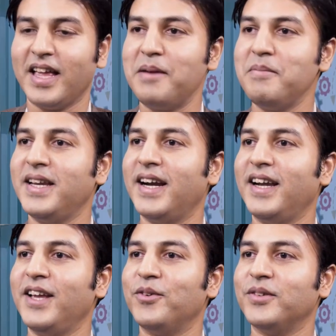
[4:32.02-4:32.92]

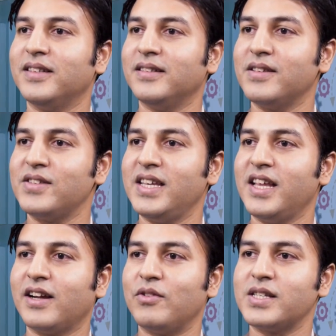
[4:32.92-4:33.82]
immediately, you know, the
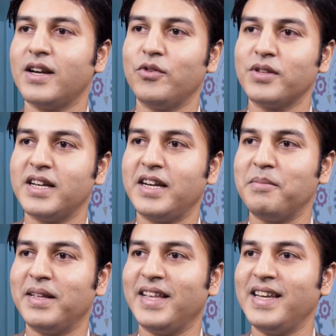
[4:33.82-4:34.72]
senior counselor looks at
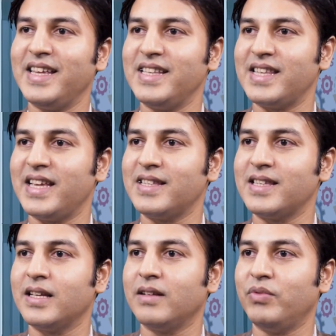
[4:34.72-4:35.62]
him and then he
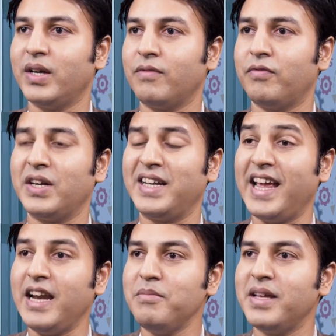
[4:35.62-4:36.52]
says that for
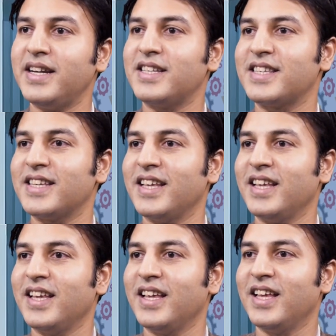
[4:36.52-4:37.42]
10 minutes,
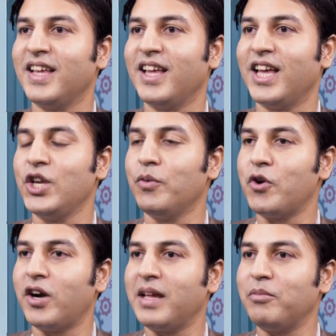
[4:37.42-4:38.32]
you were
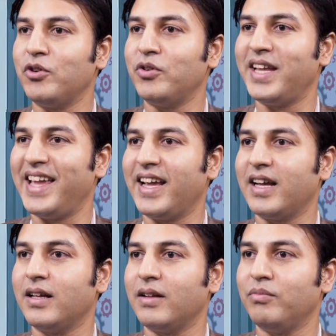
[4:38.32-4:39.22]
not able to
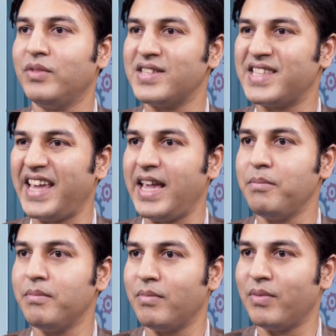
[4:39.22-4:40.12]
take the
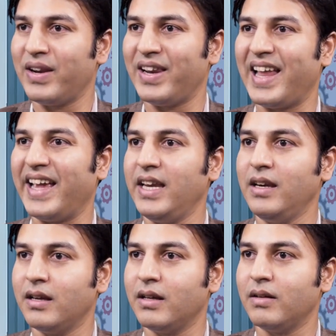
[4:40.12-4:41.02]
same
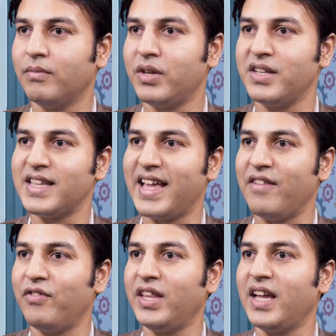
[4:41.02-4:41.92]
line that is
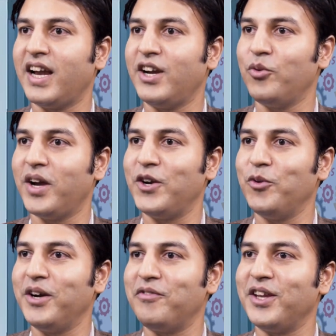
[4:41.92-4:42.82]
everything I do, I
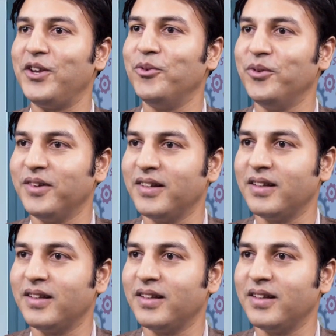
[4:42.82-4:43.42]
do it for you.